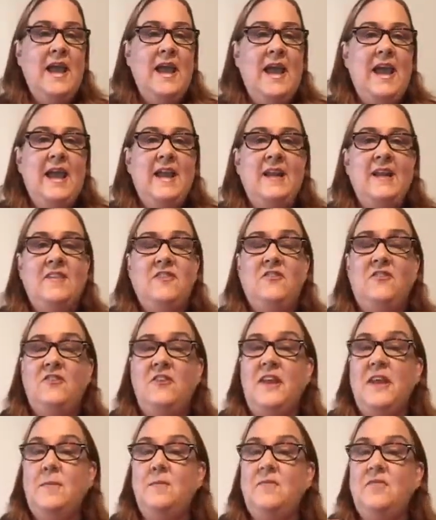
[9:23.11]
and
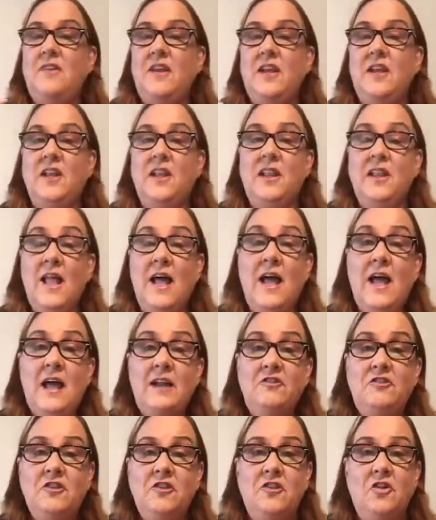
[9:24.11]
seems
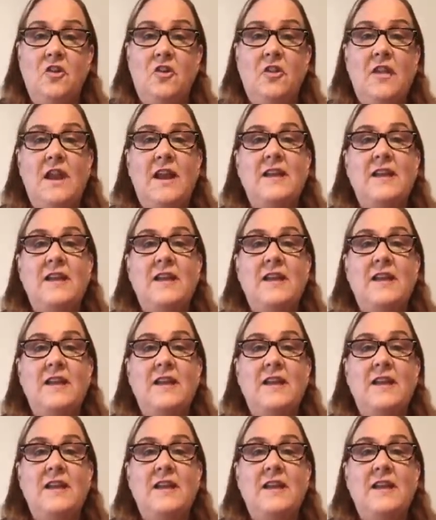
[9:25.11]
illogical.